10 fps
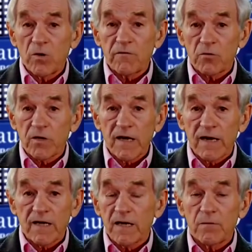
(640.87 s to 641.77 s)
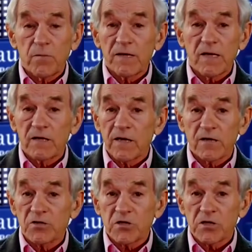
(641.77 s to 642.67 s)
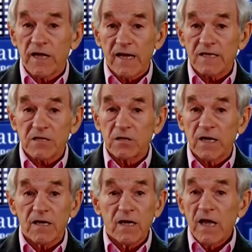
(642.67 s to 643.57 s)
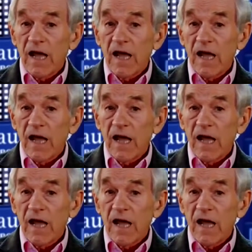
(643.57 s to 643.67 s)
We've created it, and being there is just going to escalate.